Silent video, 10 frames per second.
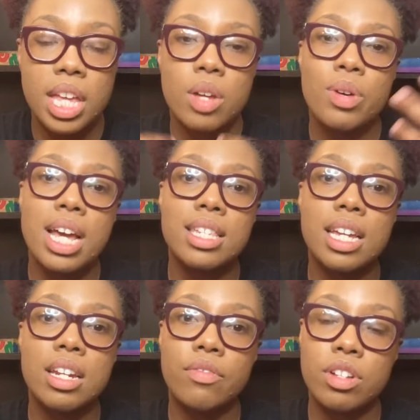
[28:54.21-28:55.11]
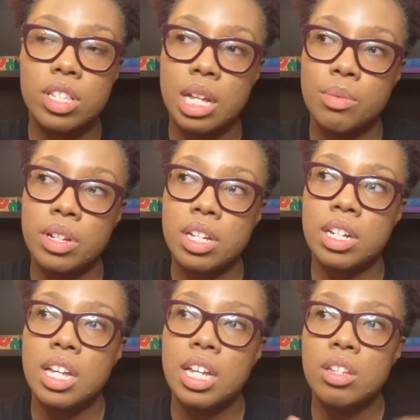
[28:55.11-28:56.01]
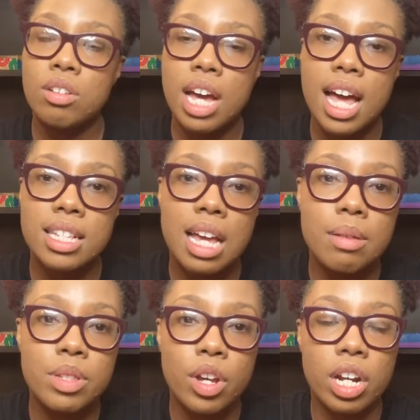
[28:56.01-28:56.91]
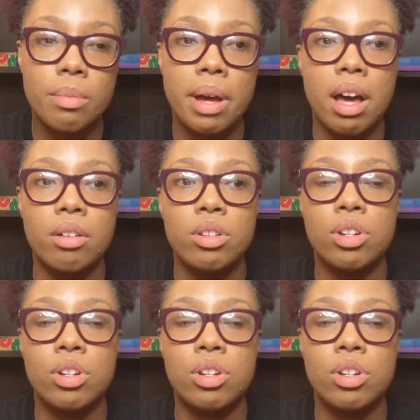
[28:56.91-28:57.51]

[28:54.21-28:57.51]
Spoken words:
When I say diverse neighborhood, you guys, I'm talking about,